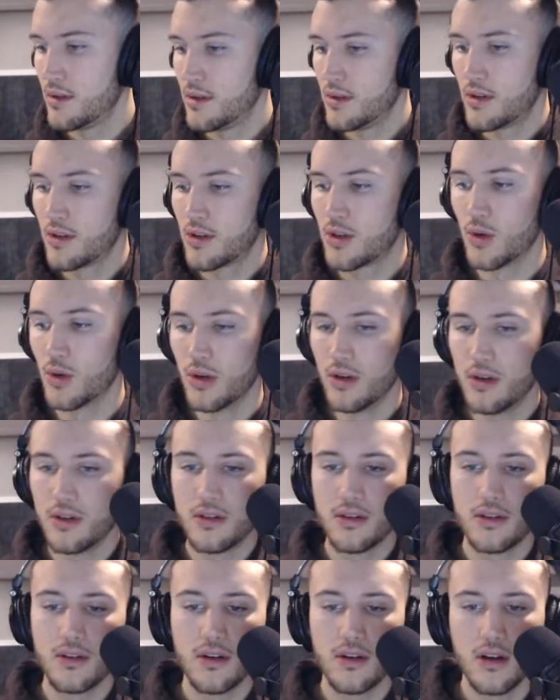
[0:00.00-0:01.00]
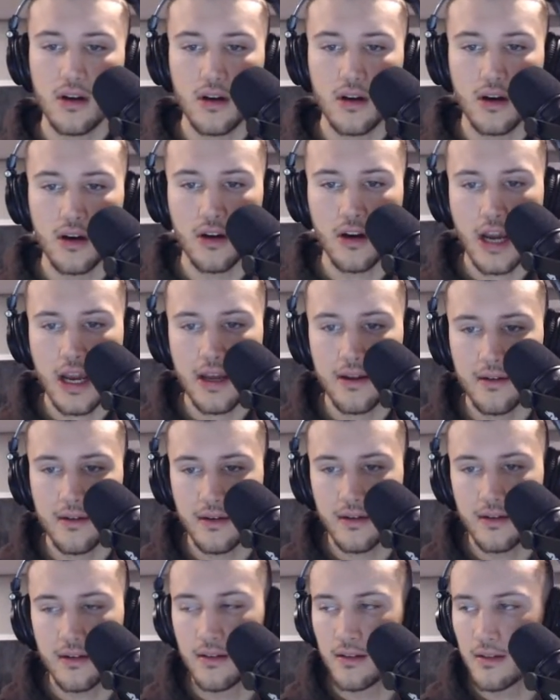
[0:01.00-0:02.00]
Cool. All right.
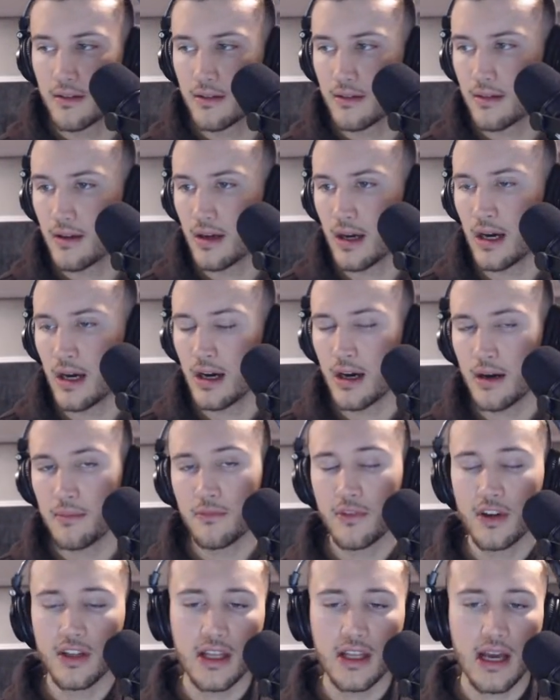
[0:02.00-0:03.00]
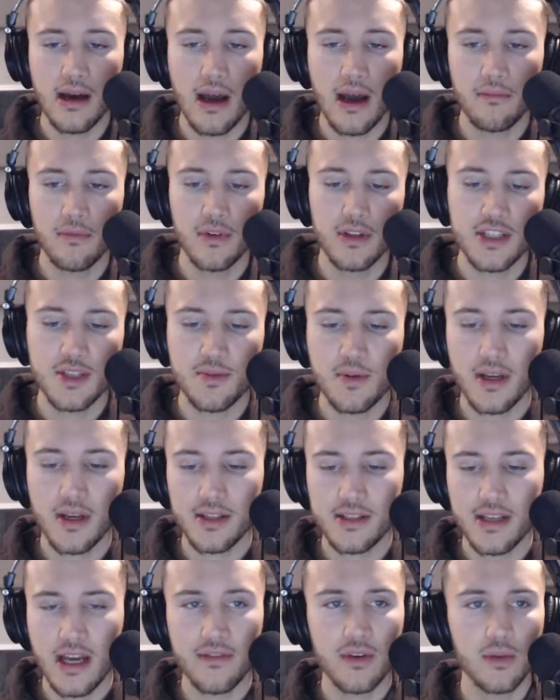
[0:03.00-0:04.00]
I'm really speaking
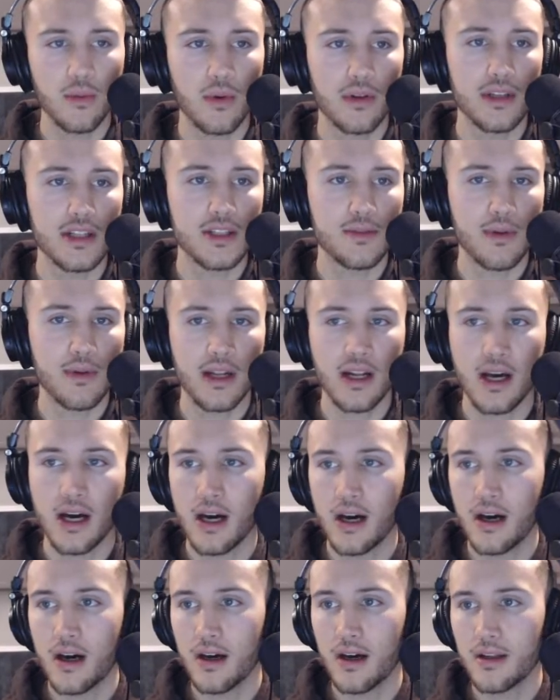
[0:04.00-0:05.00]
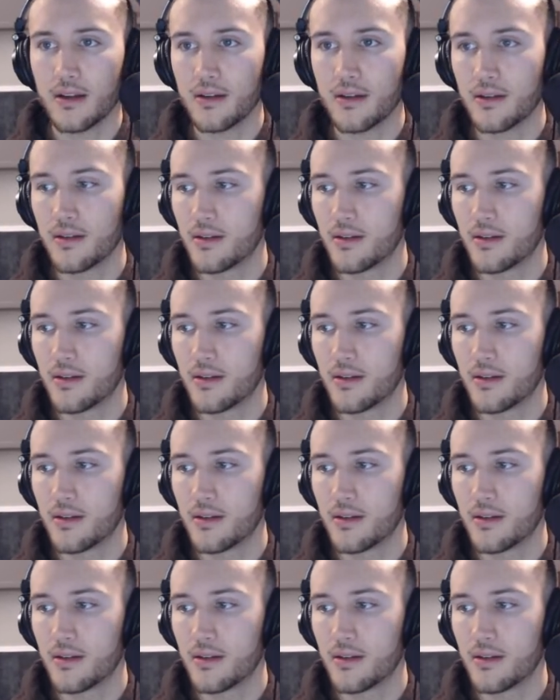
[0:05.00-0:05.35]
to everyone that's been on